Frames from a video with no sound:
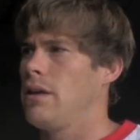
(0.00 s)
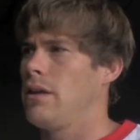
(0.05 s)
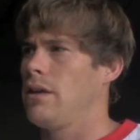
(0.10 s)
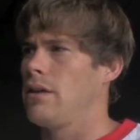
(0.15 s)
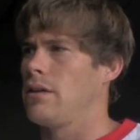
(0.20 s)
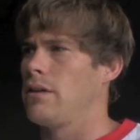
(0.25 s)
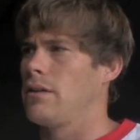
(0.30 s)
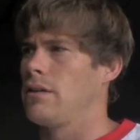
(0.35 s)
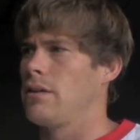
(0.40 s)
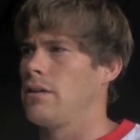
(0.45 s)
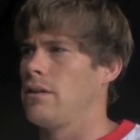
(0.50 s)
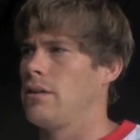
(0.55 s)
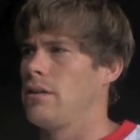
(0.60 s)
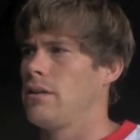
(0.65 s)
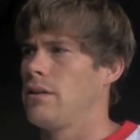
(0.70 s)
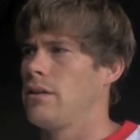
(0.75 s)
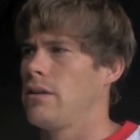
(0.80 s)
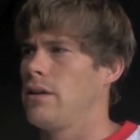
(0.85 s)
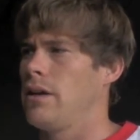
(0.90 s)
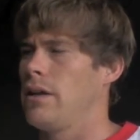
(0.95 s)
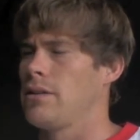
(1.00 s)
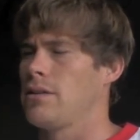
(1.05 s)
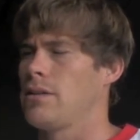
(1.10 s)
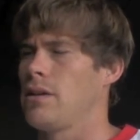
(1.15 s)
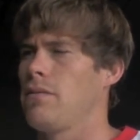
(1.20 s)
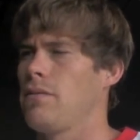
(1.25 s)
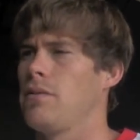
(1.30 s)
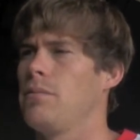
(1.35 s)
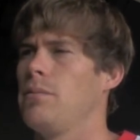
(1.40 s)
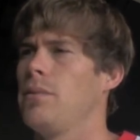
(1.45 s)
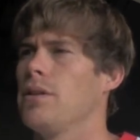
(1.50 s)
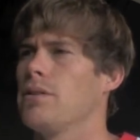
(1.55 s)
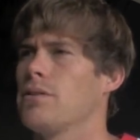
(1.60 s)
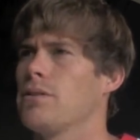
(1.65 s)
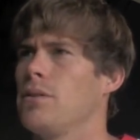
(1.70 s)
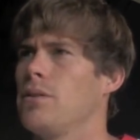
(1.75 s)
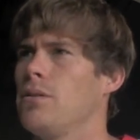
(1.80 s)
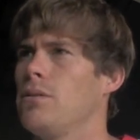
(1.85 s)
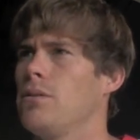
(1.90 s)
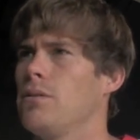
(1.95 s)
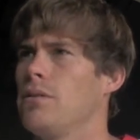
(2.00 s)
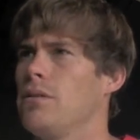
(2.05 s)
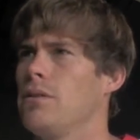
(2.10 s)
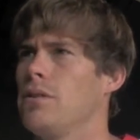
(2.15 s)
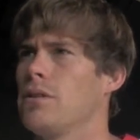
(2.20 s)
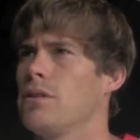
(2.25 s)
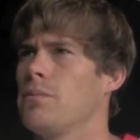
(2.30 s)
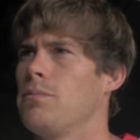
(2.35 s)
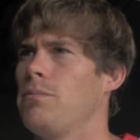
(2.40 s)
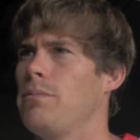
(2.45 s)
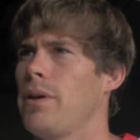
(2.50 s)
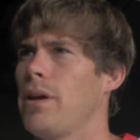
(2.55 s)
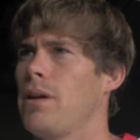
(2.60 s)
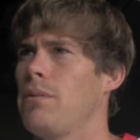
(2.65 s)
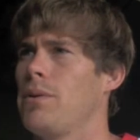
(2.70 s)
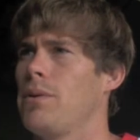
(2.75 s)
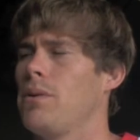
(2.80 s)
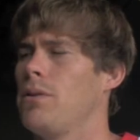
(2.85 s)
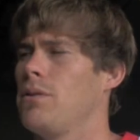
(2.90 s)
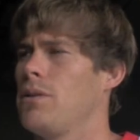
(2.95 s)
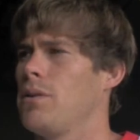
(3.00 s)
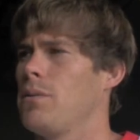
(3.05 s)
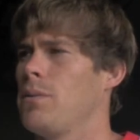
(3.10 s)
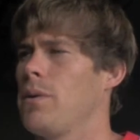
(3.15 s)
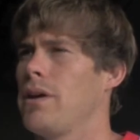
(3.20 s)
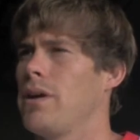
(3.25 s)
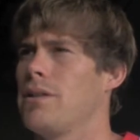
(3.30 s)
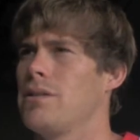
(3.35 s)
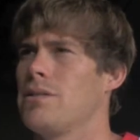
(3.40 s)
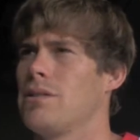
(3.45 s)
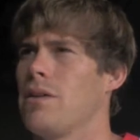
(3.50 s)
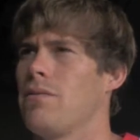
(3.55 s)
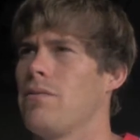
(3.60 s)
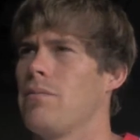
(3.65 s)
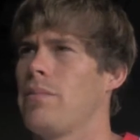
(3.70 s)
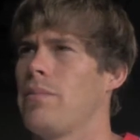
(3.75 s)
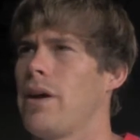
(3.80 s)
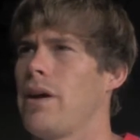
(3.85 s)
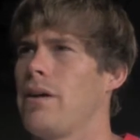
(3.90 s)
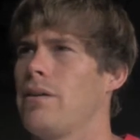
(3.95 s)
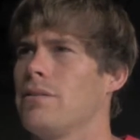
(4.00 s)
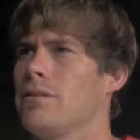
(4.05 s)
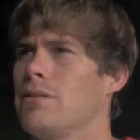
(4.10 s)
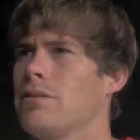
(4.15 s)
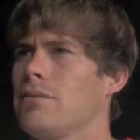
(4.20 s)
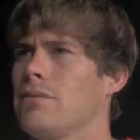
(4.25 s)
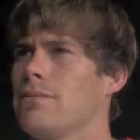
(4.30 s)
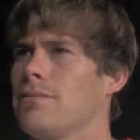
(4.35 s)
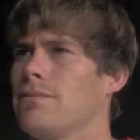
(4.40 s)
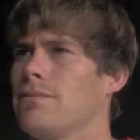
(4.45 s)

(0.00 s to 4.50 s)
And at seven months old, this baby only weighed seven pounds.